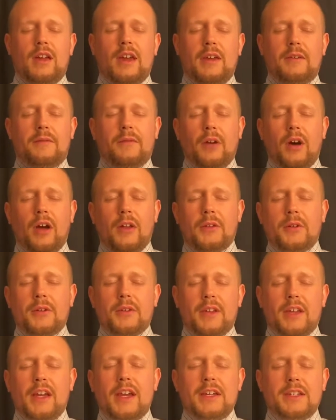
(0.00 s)
And Father,
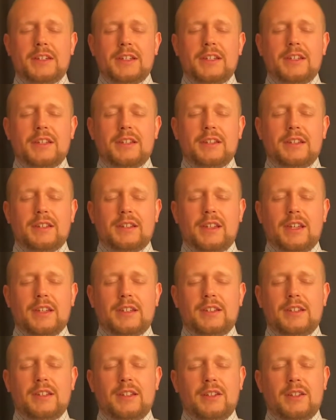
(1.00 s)
the idea
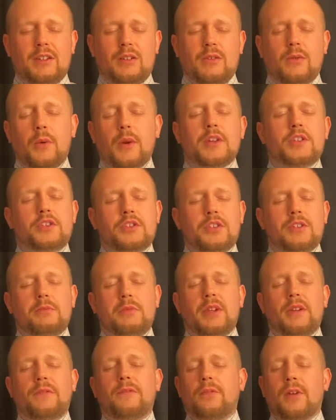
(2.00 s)
that we shouldn't
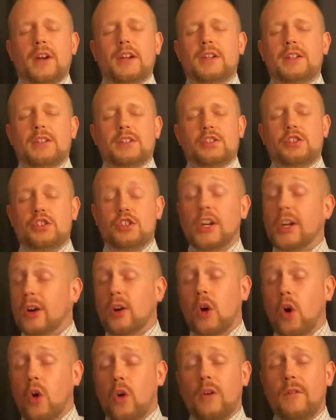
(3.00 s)
be afraid to
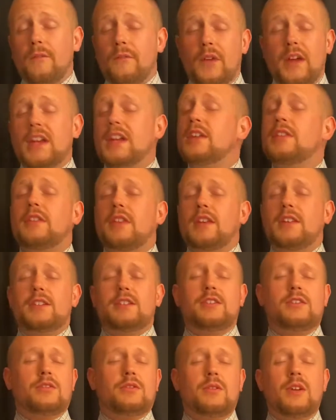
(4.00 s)
share our faith and
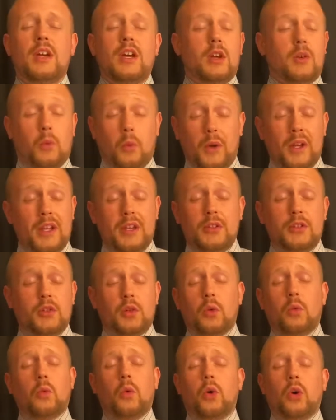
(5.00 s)
to read
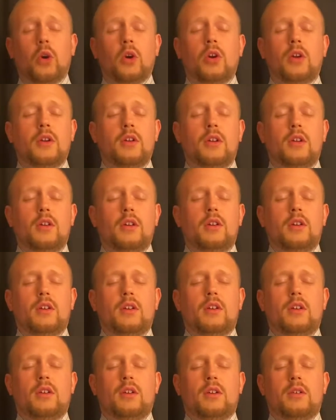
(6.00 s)
your word.
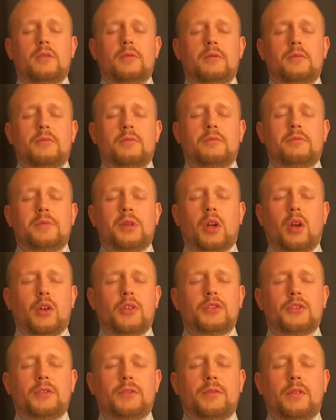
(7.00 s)
But
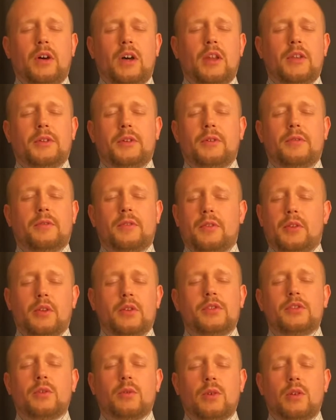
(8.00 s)
also, Father, for
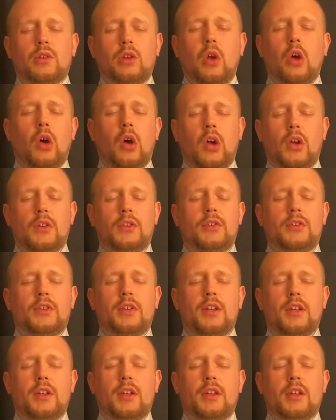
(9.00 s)
those who are lost,
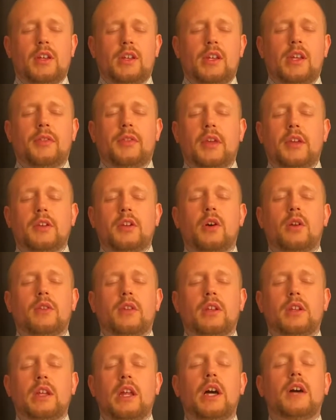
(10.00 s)
that they know
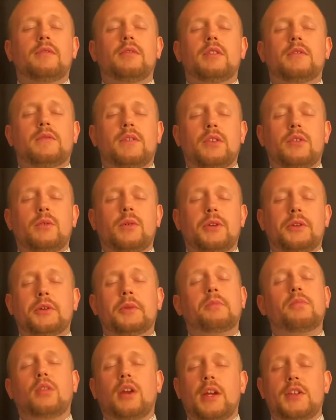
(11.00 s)
the love of you and
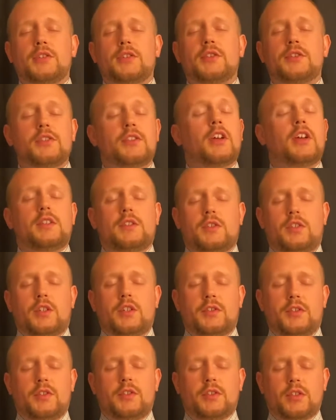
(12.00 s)
your precious Son,
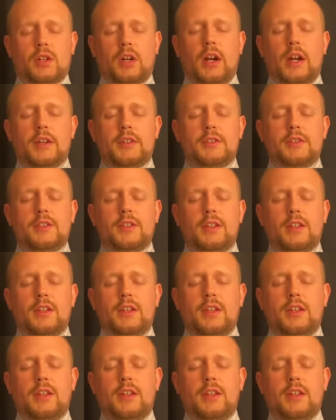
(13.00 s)
Jesus Christ.